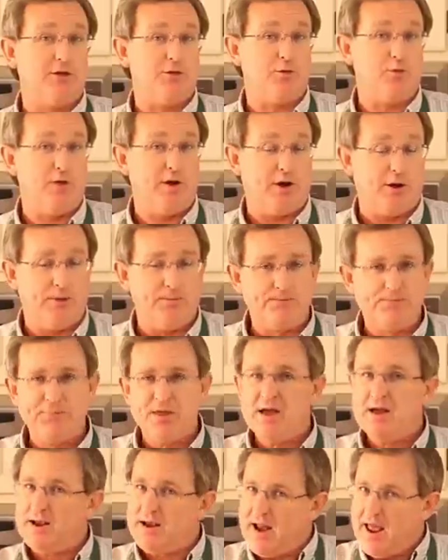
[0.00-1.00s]
the winter.
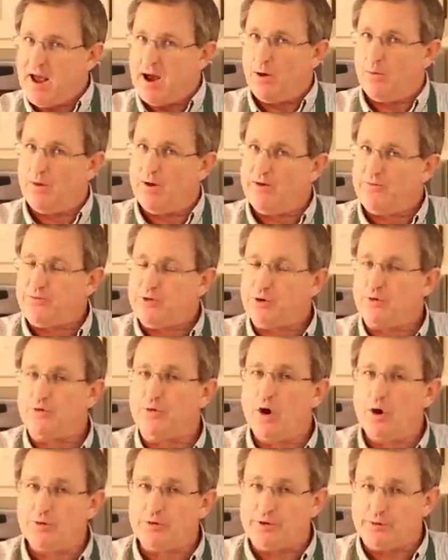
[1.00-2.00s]
Now, if you
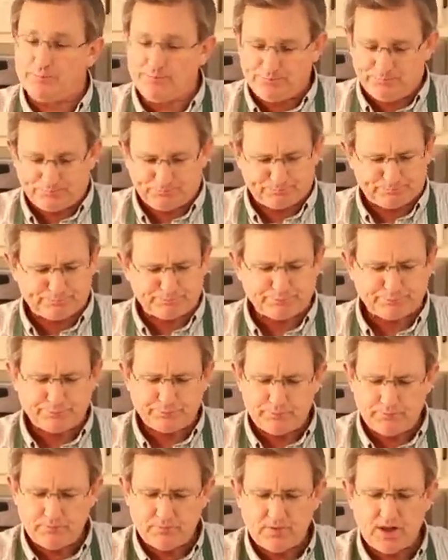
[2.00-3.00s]
grow them,
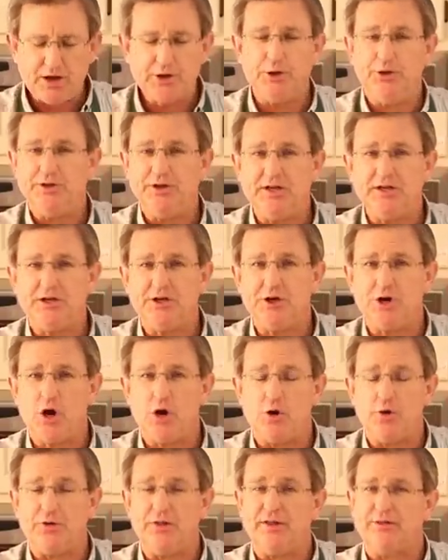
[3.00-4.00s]
you'll need to
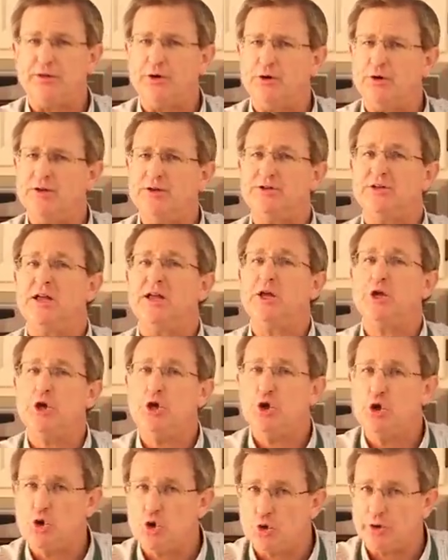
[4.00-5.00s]
know that there is a
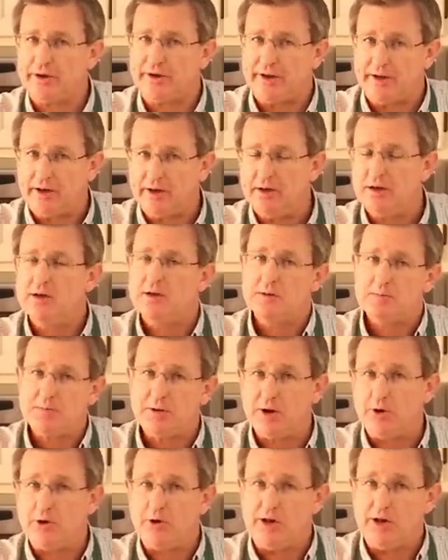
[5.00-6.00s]
curing
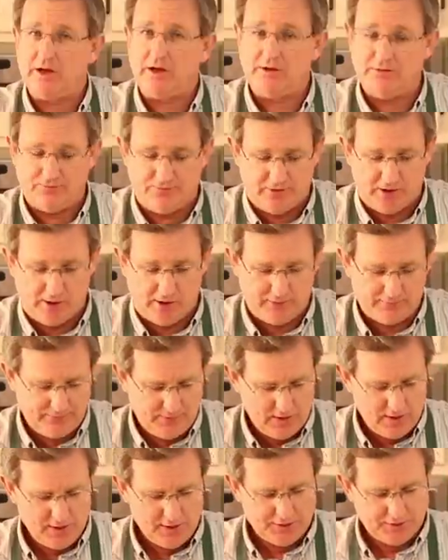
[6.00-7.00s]
period involved,
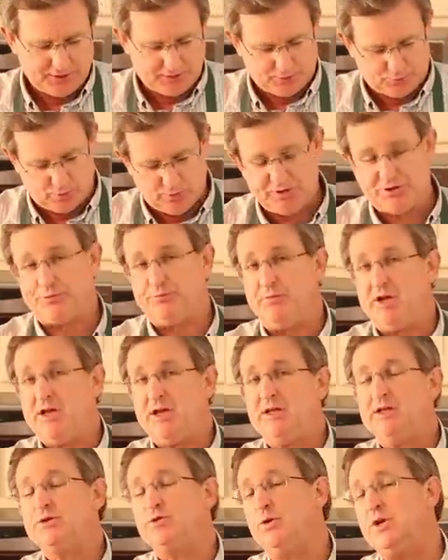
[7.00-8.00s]
which
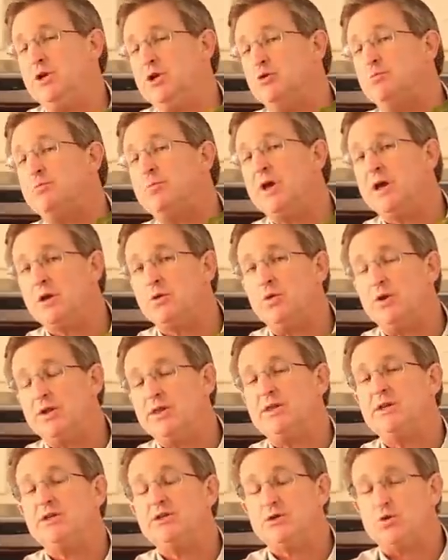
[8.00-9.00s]
means when you pick one of
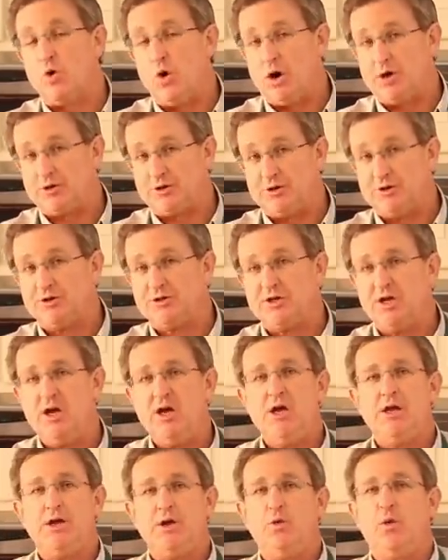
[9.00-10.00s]
these squashes,
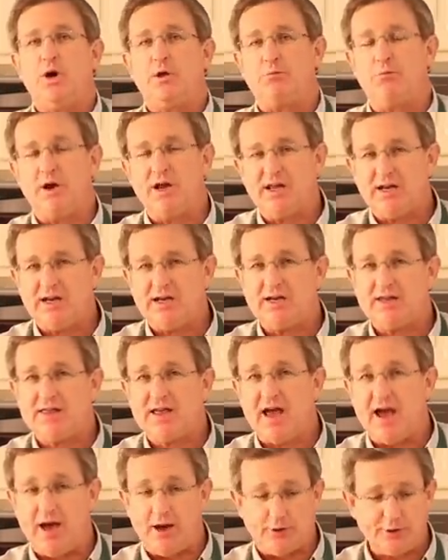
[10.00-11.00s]
you want to bring it into
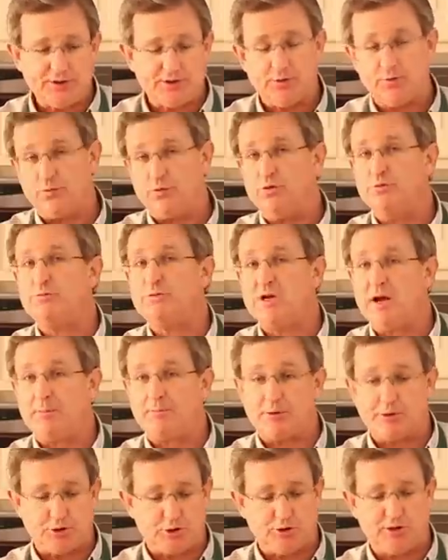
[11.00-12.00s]
the house at room
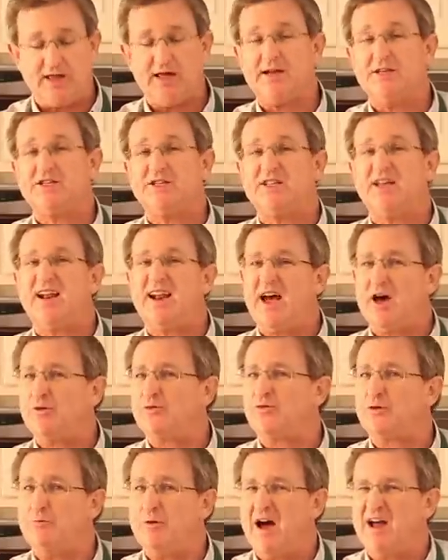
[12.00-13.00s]
temperature, let it set out
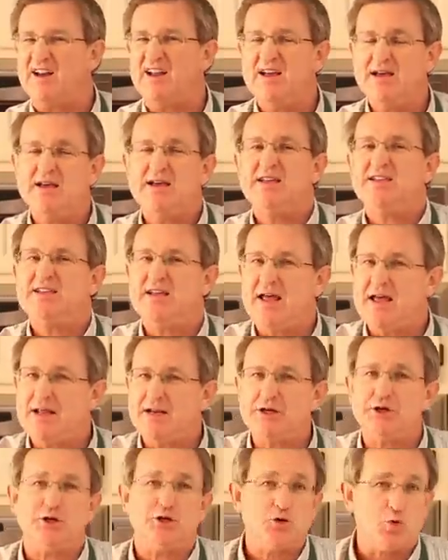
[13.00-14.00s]
for about
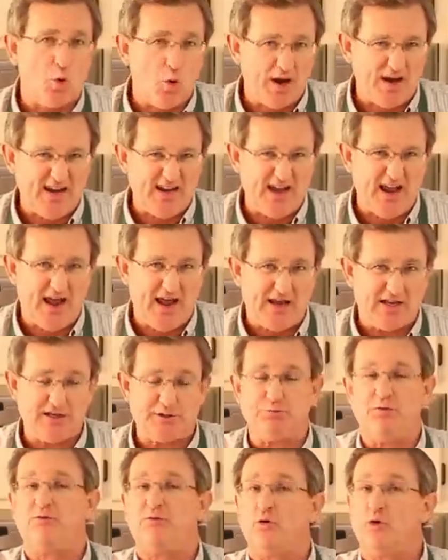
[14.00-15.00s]
10 to 20 days
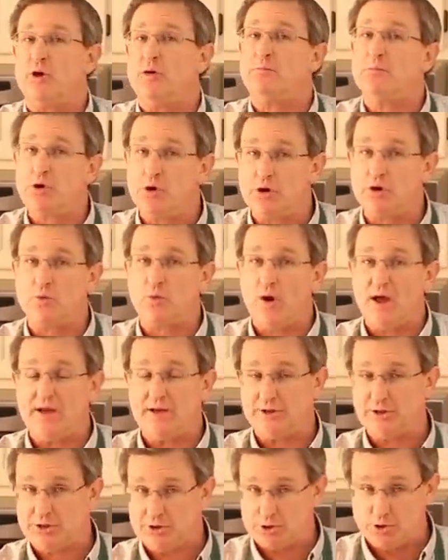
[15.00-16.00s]
before you put it away to
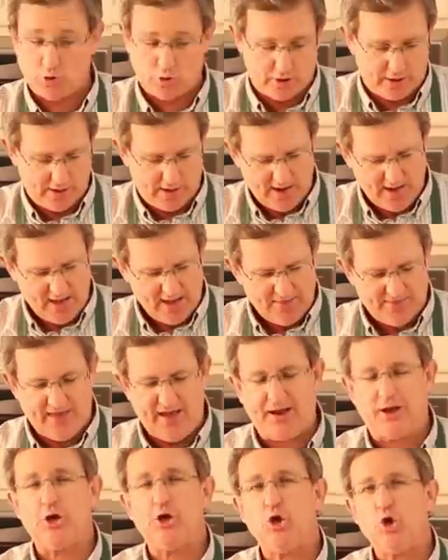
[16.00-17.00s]
store it.
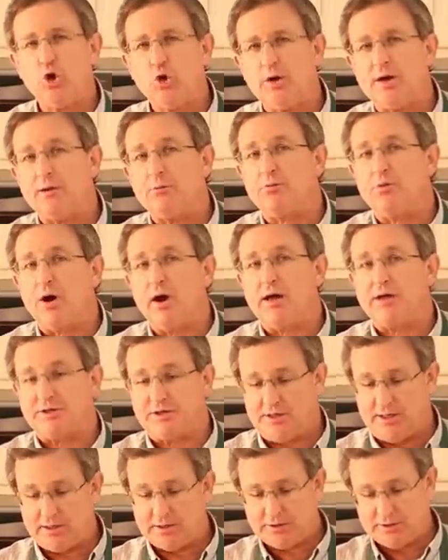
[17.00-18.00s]
That curing
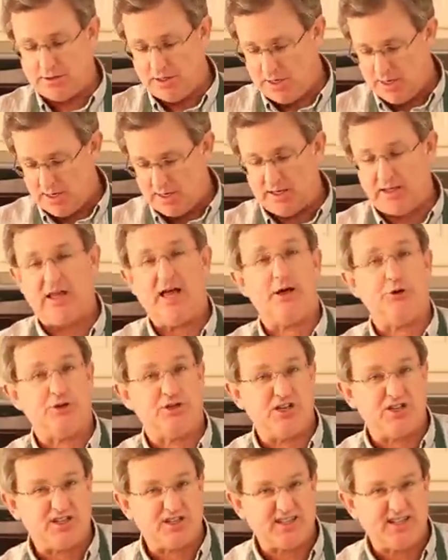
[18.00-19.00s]
process allows
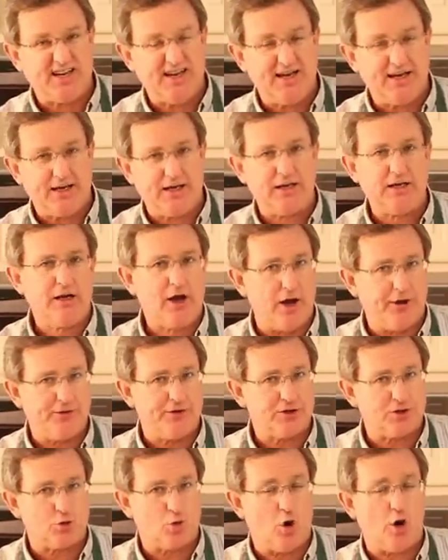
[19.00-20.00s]
the skin on the
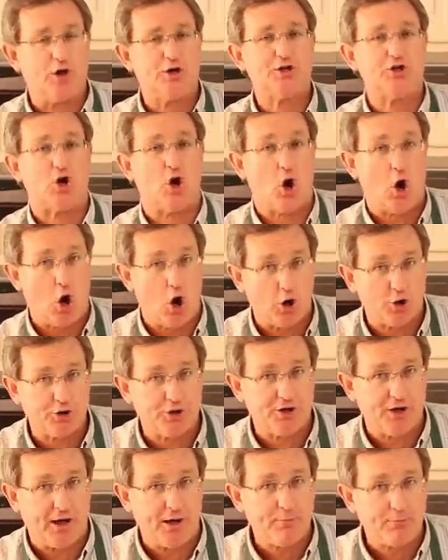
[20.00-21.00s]
squash to
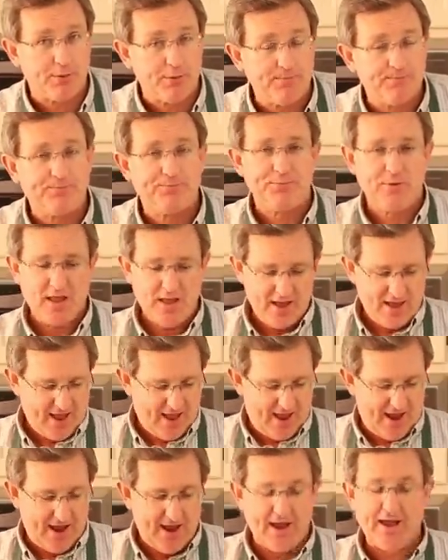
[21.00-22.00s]
harden up,
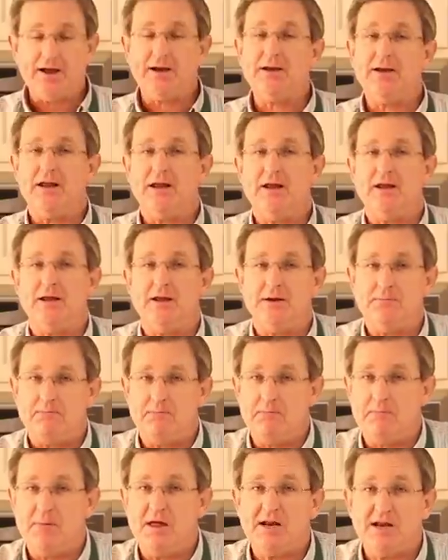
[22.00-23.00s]
and
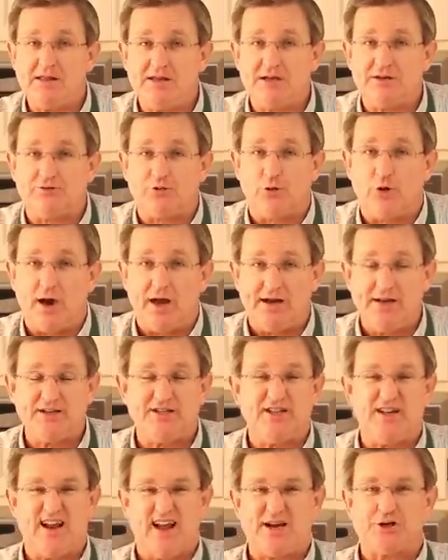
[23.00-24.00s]
in many of these
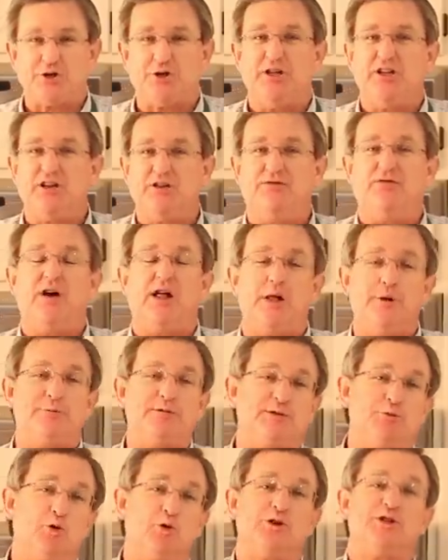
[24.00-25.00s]
varieties, it actually
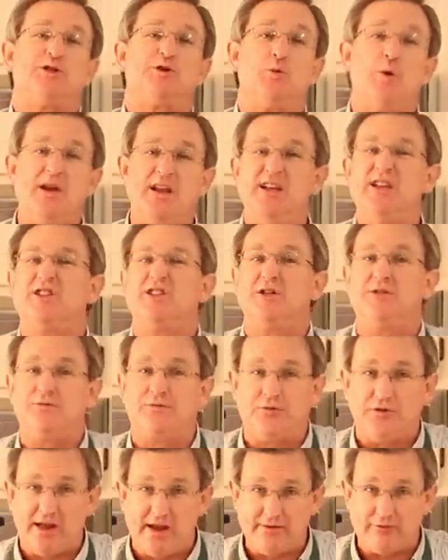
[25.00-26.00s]
develops more sweetness and
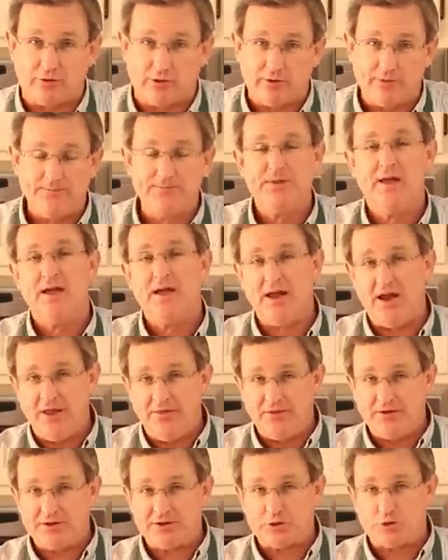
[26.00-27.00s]
flavor
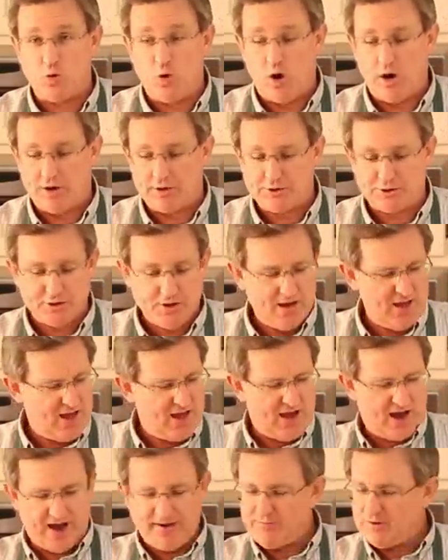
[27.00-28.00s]
in the squash.
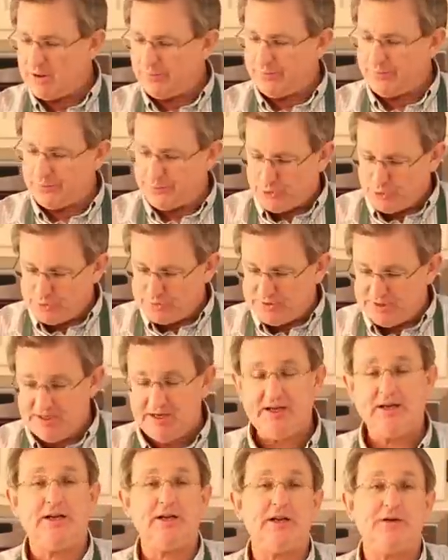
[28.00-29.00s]
I've got
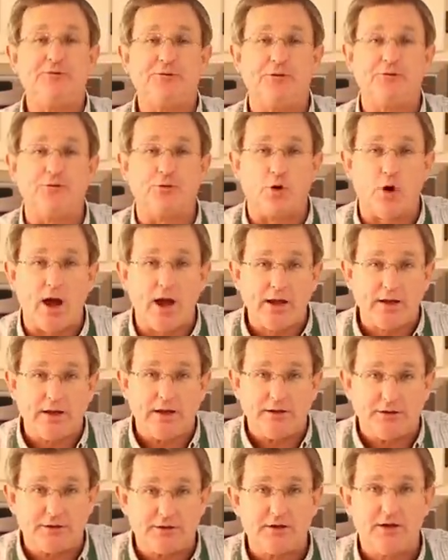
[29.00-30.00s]
13 different
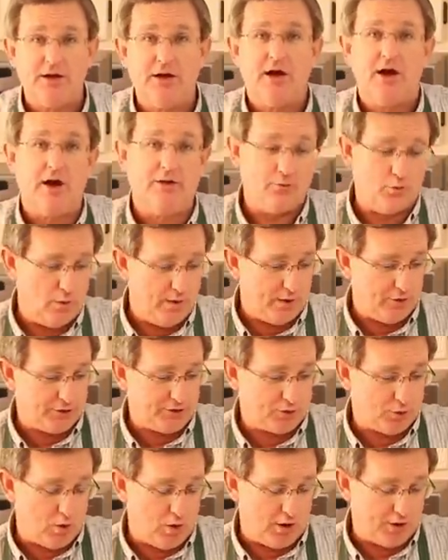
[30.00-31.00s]
varieties of winter
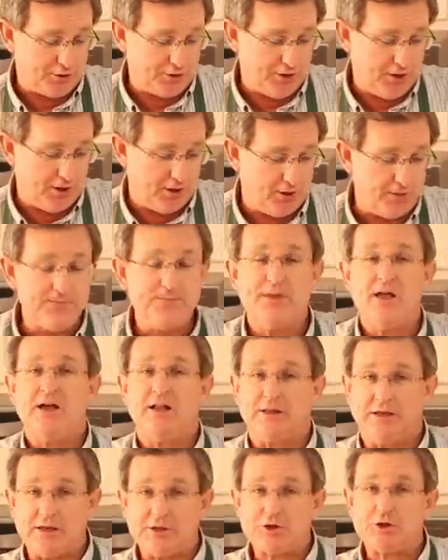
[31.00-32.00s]
squash here.
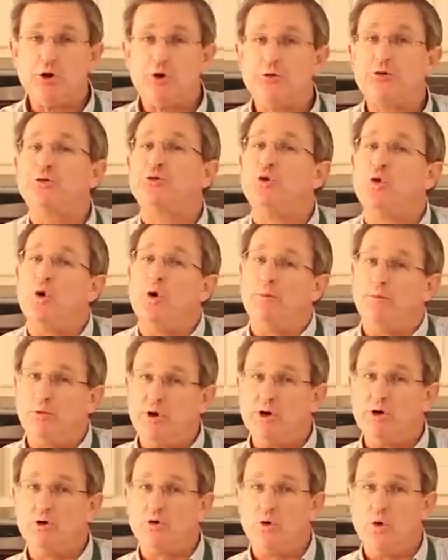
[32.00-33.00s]
Let's go through them
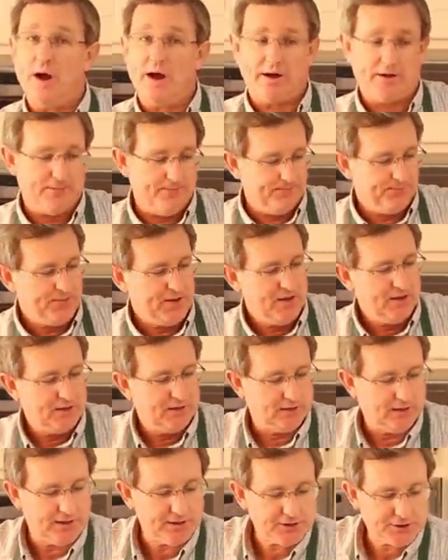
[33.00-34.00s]
real quick.
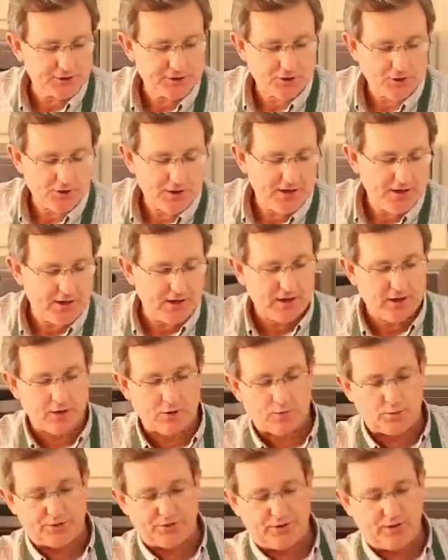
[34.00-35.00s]
Let's start
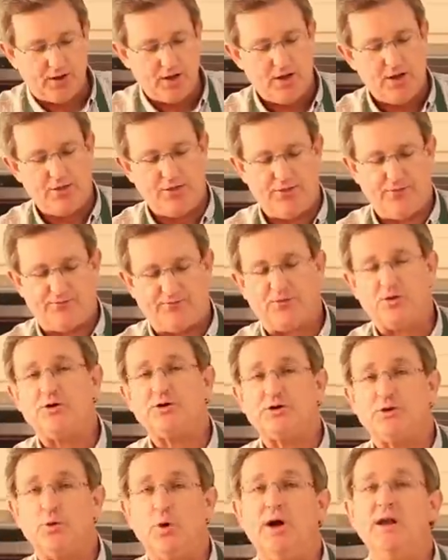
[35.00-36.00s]
here with the
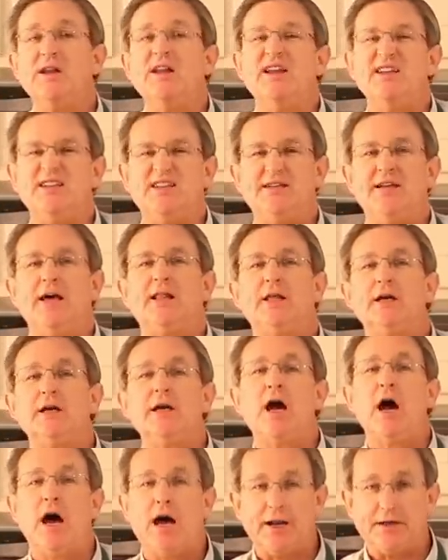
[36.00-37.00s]
first one,
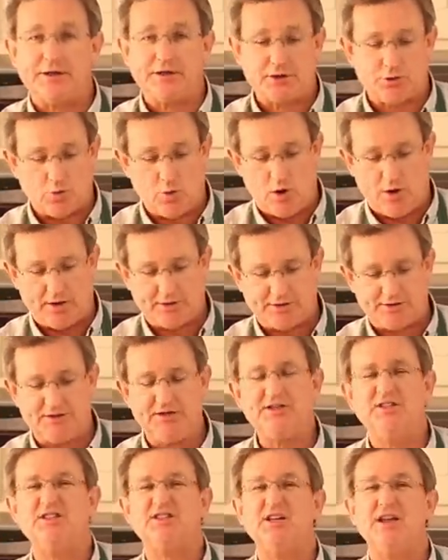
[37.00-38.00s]
delicata squash.
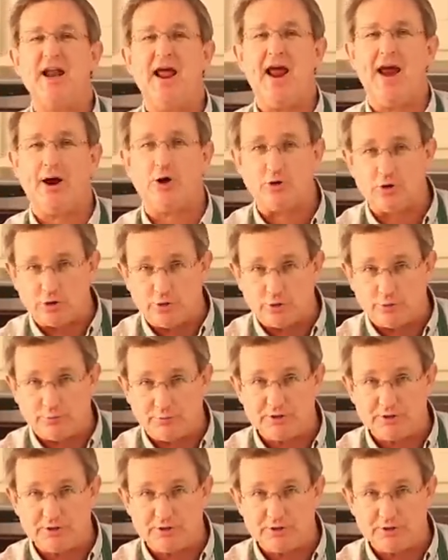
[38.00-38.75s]
This is an heirloom